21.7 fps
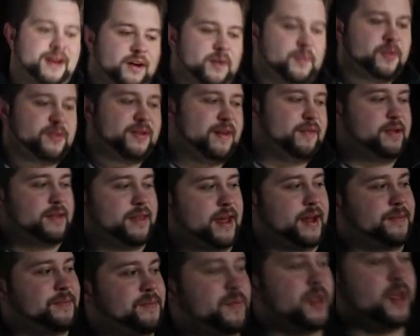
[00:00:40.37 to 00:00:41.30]
almost
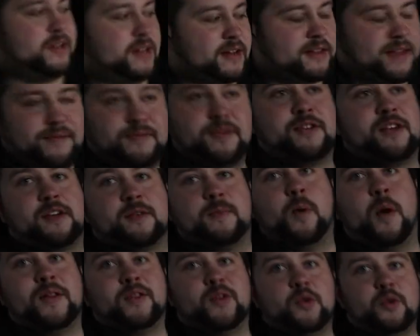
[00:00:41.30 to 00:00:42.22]
everything. It does have the
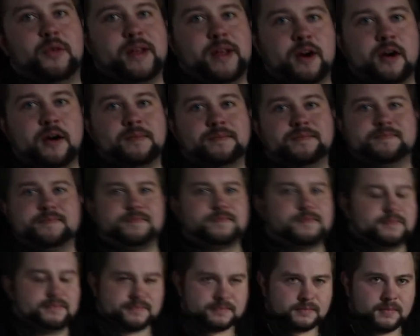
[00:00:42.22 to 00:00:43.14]
6.2 liter,
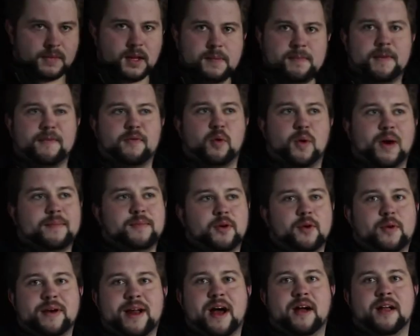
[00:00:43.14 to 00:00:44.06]
but for what I'm
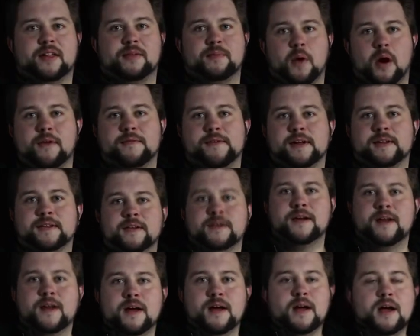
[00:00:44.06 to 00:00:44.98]
doing now, it's perfect.
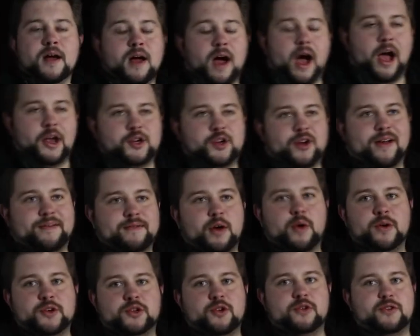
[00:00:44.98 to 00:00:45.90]
I should have
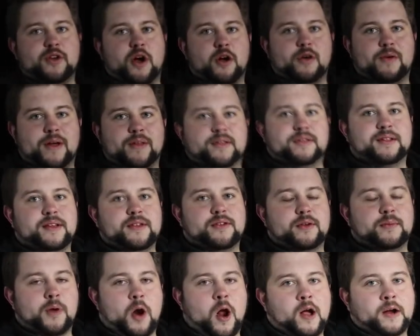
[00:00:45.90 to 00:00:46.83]
no issues towing around the
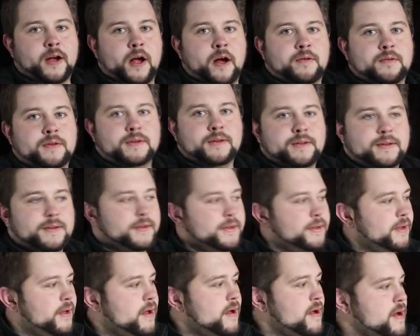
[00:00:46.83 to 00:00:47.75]
diesel Bronco.
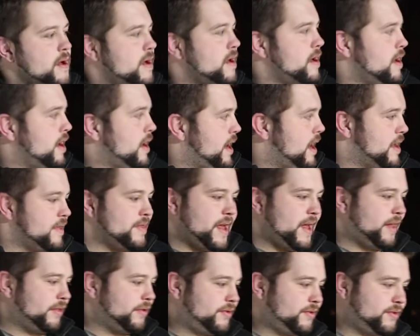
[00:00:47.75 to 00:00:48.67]
And
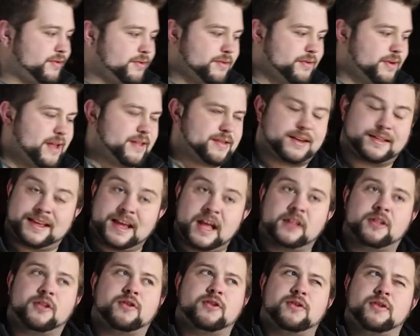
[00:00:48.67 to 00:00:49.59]
it's got the
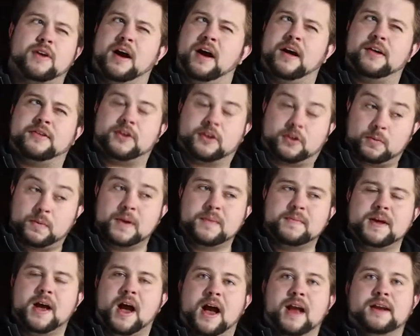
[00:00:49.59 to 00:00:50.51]
6-speed
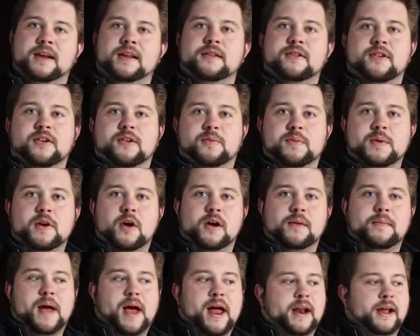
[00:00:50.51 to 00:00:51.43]
behind it, 6-speed
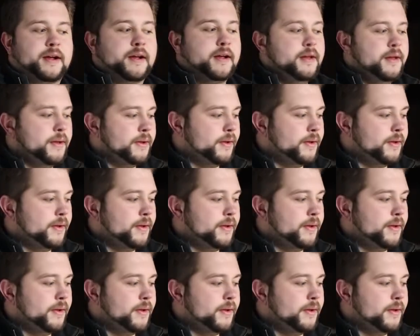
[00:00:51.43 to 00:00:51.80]
automatic.